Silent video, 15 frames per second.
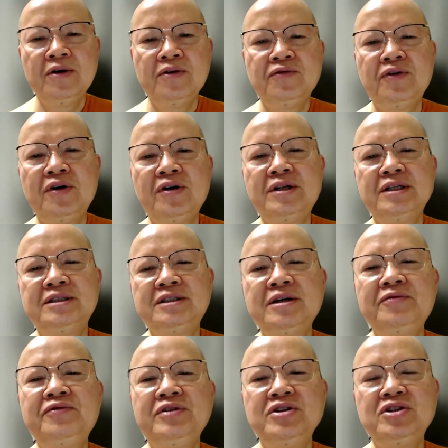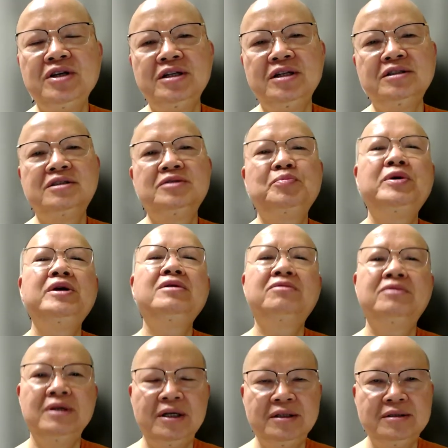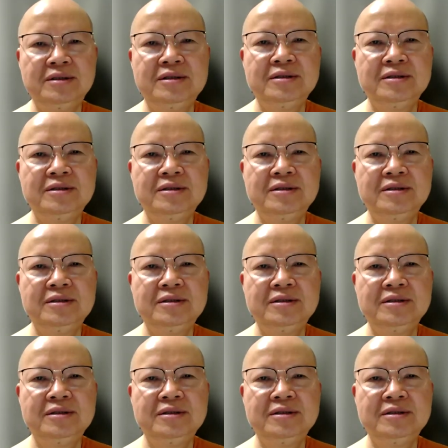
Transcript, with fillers: for the sufficient period.